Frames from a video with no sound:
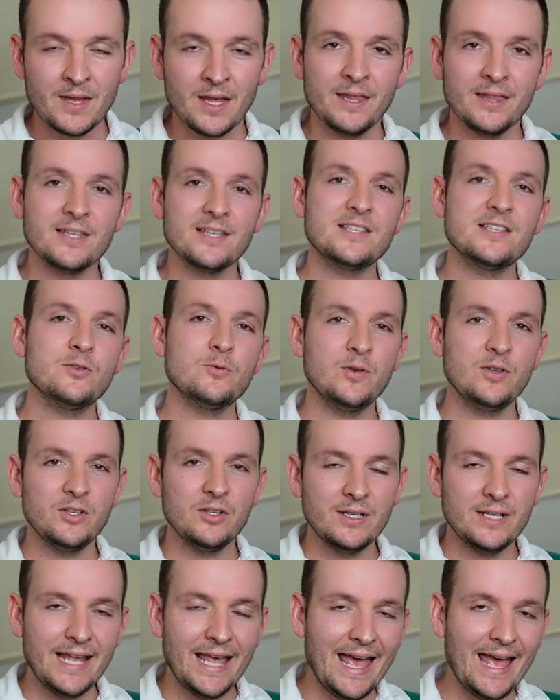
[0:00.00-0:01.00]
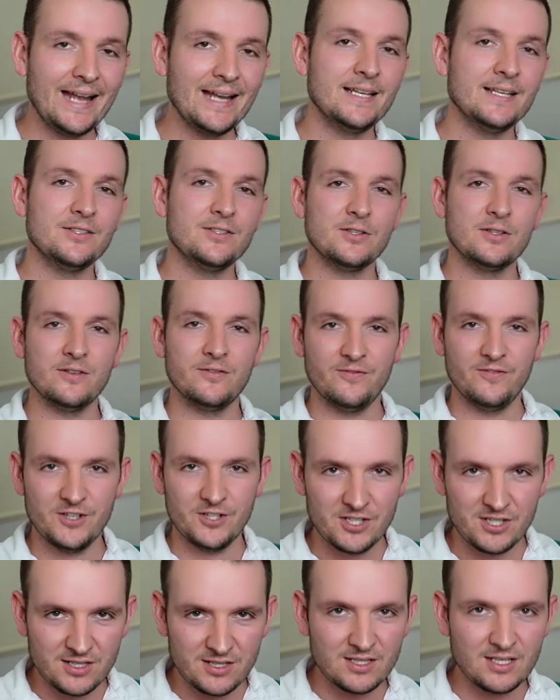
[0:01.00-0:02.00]
This is when you land into the
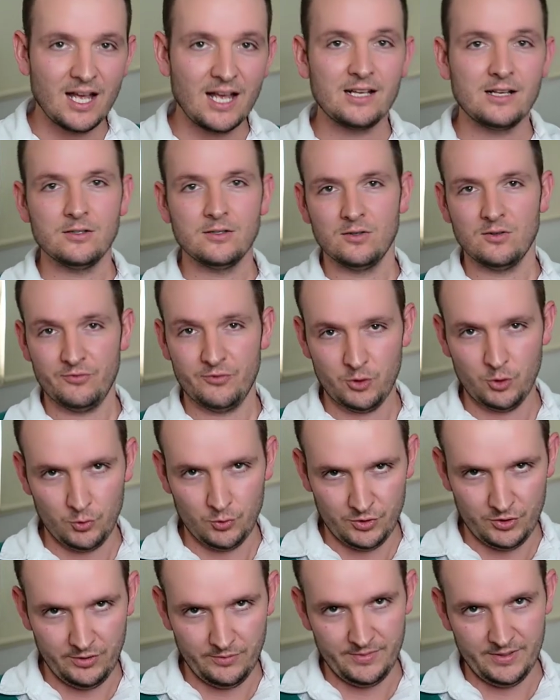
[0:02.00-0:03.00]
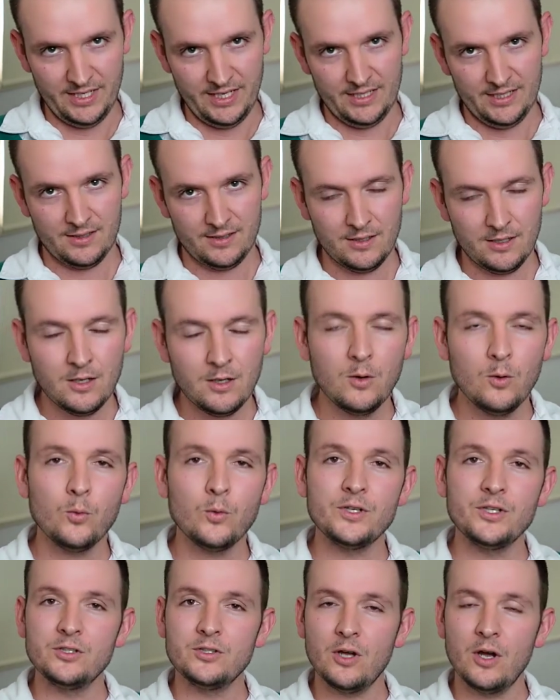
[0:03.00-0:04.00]
vicious cycle of short-term debt.
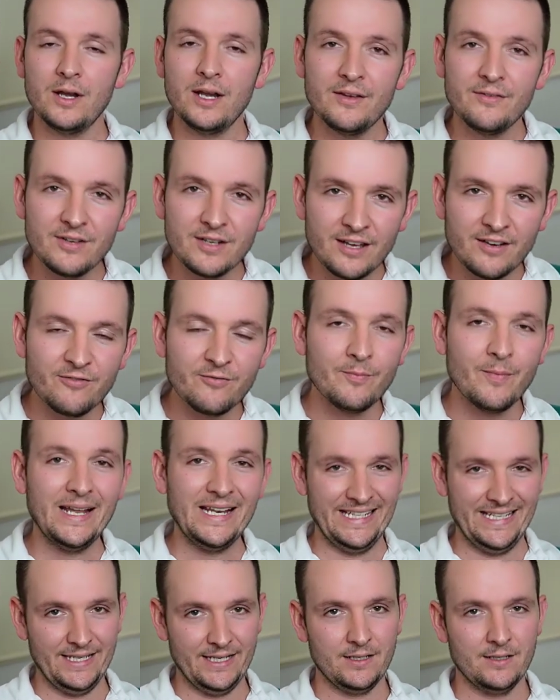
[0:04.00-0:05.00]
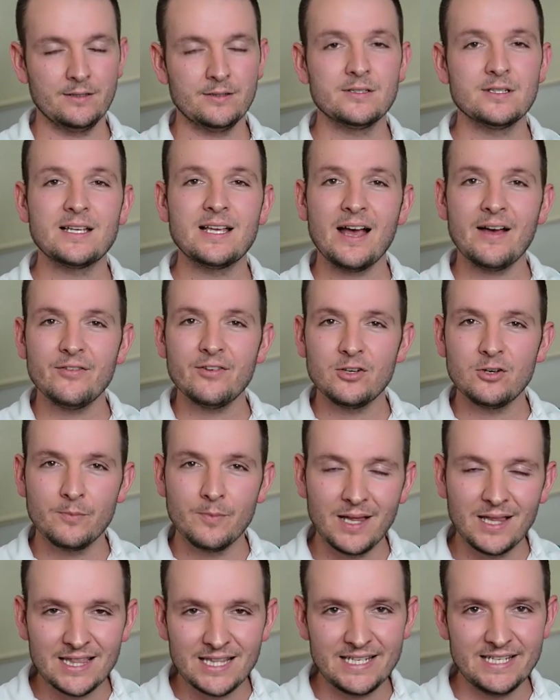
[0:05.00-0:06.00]
When you don't have enough money to cover your
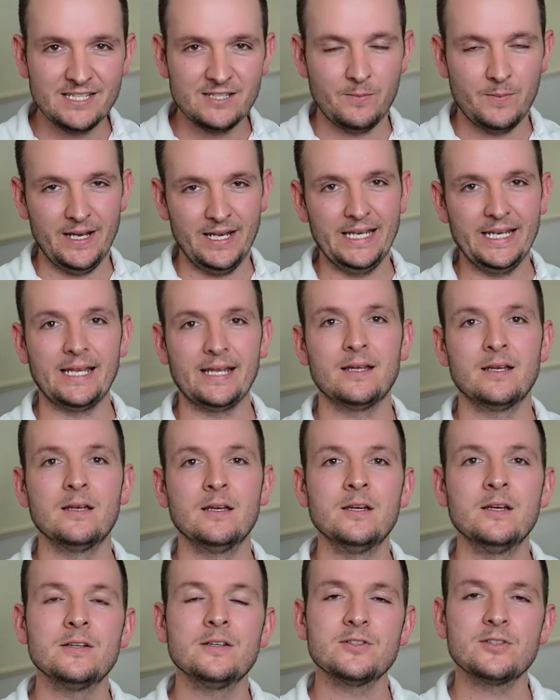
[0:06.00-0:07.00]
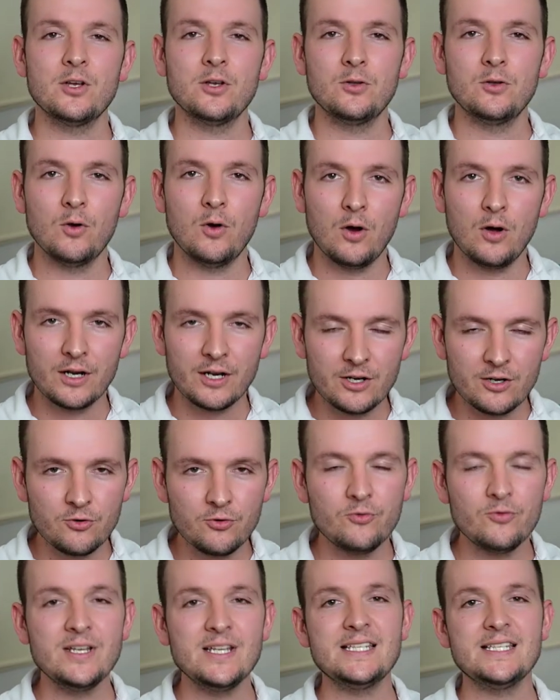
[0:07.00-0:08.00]
monthly spending, so you're
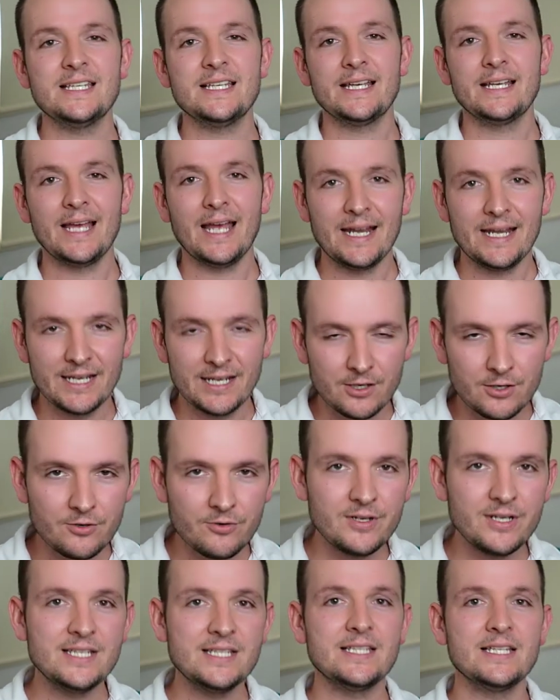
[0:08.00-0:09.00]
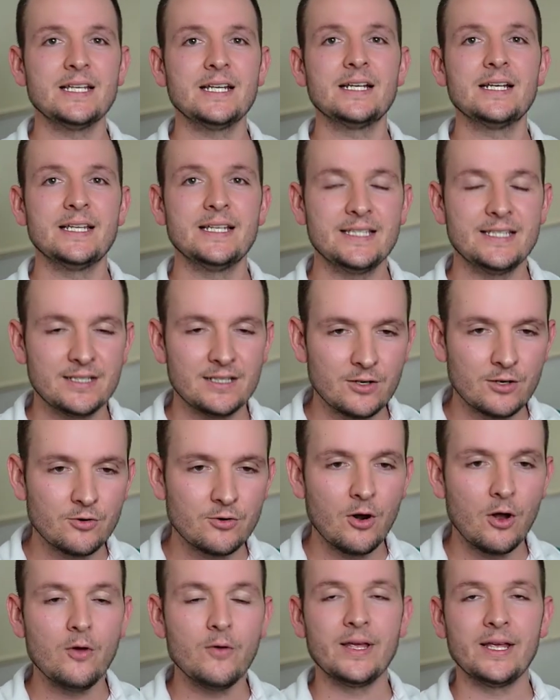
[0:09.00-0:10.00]
increasing and increasingly
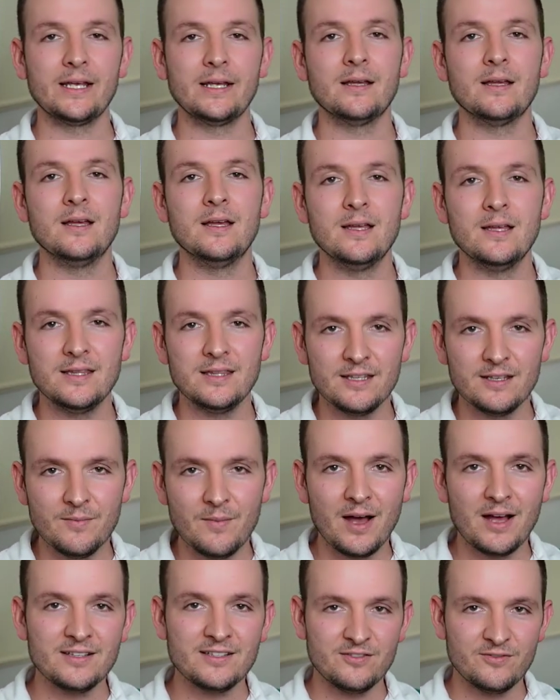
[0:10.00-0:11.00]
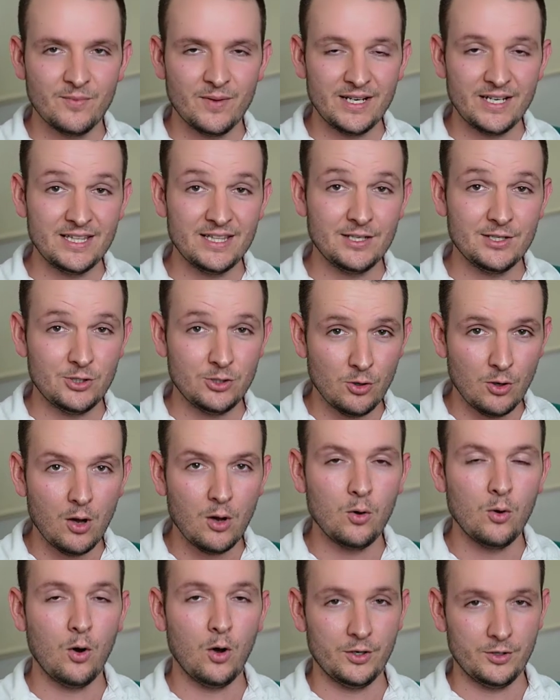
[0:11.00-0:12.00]
growing the amount of money that you
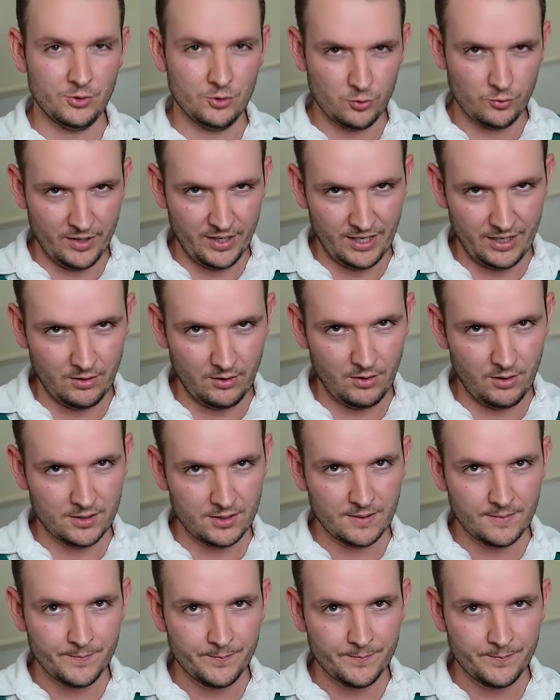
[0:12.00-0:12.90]
owe on your credit card.